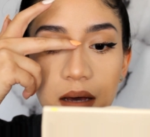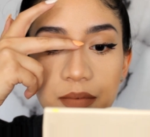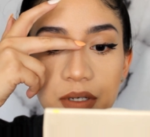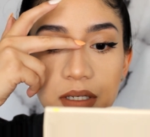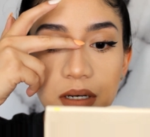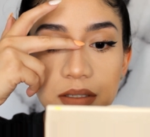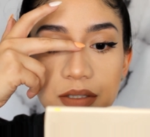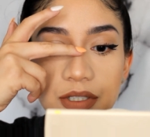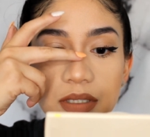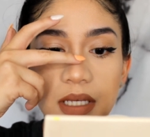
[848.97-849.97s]
You can also
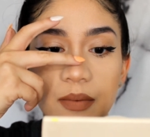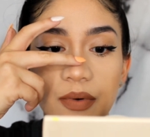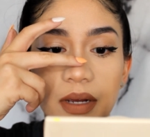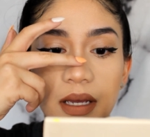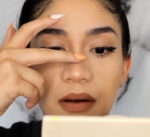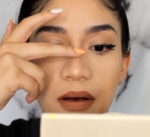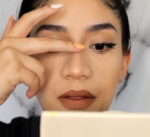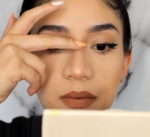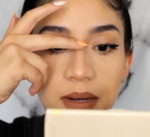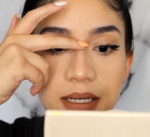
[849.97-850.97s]
just like bring it all
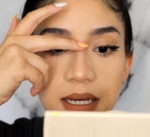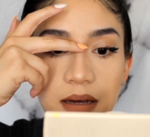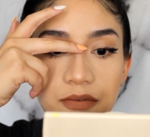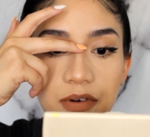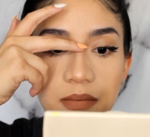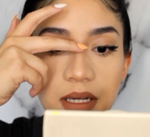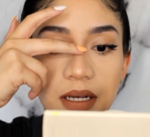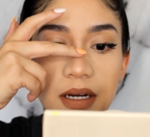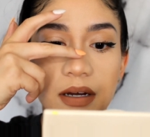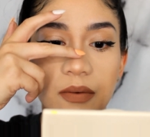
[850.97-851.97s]
the way down from
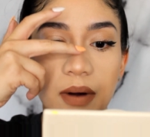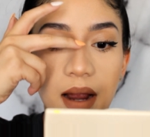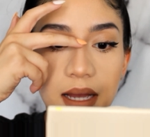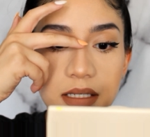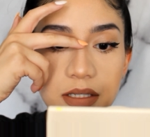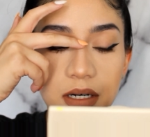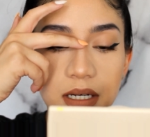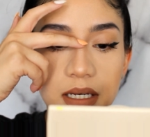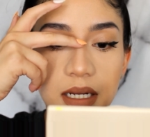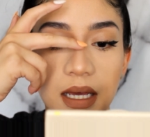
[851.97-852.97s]
here where I
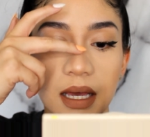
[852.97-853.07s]
started,